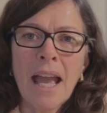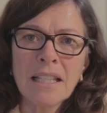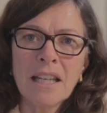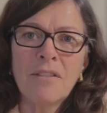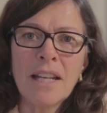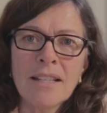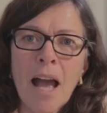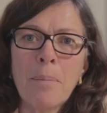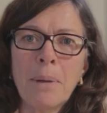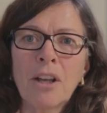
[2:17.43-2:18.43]
activities
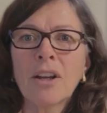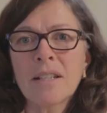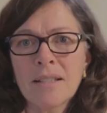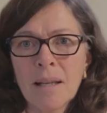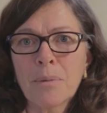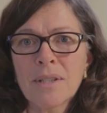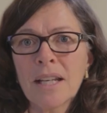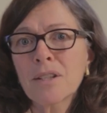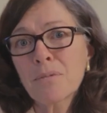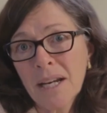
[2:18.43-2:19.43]
happening on December
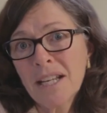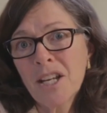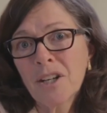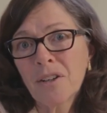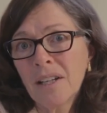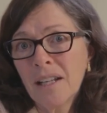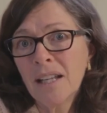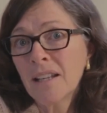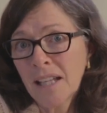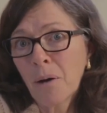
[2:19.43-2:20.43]
6th right here
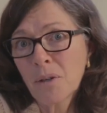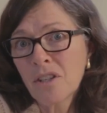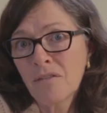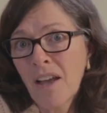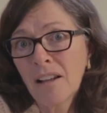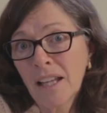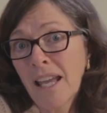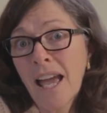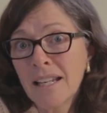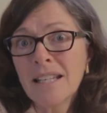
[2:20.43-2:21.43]
in the Cowichan
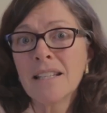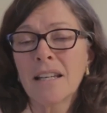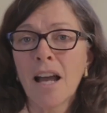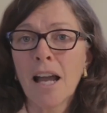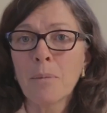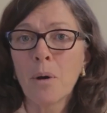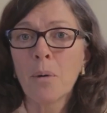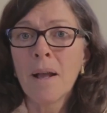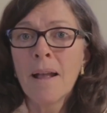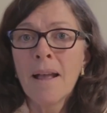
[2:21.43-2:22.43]
Valley and in
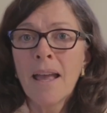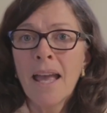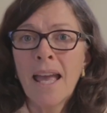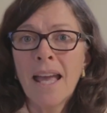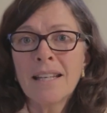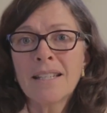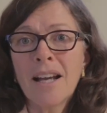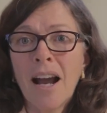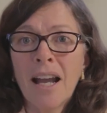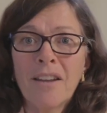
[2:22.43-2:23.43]
Nanaimo. And
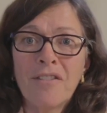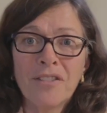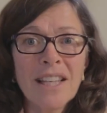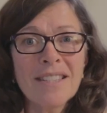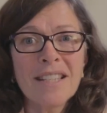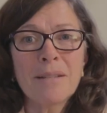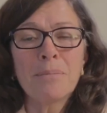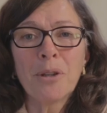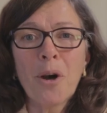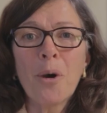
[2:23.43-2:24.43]
I listed
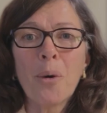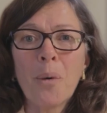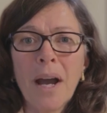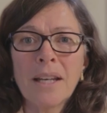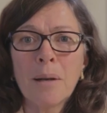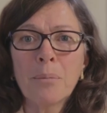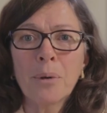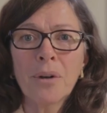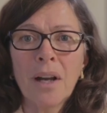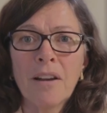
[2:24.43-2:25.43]
below a
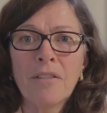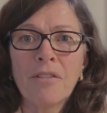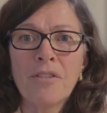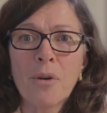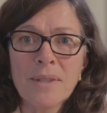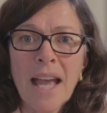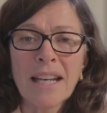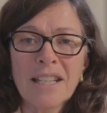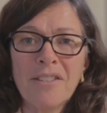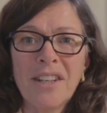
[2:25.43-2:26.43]
number of those
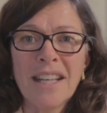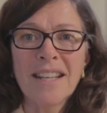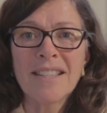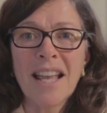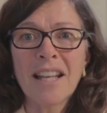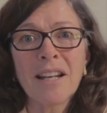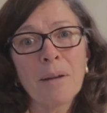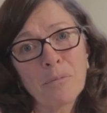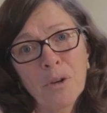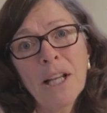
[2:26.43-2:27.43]
activities, and
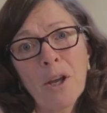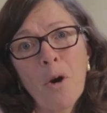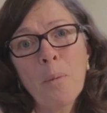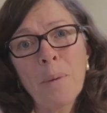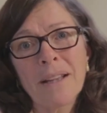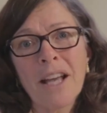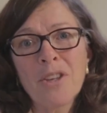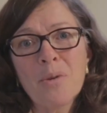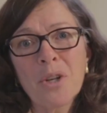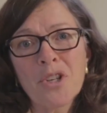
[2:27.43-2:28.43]
I'm really hoping that
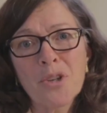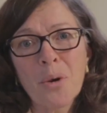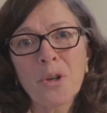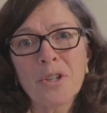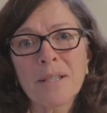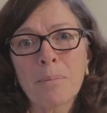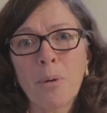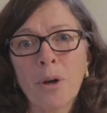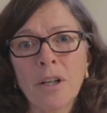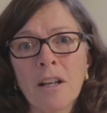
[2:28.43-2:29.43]
you can show your
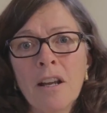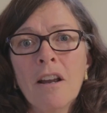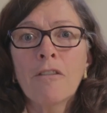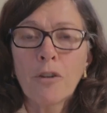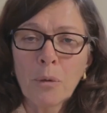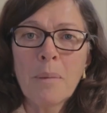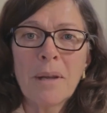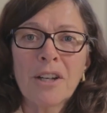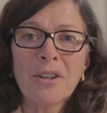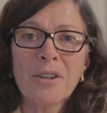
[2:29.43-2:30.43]
support for
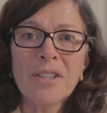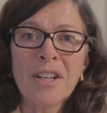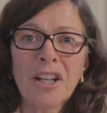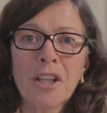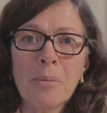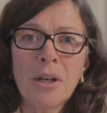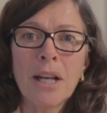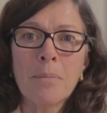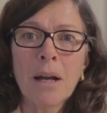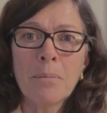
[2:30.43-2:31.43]
women and girls in our
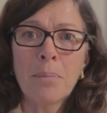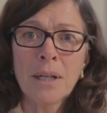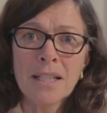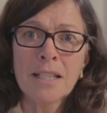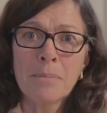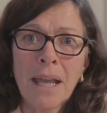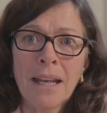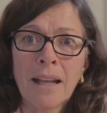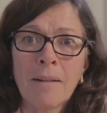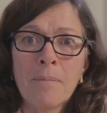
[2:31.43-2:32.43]
community by
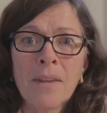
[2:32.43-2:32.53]
participating,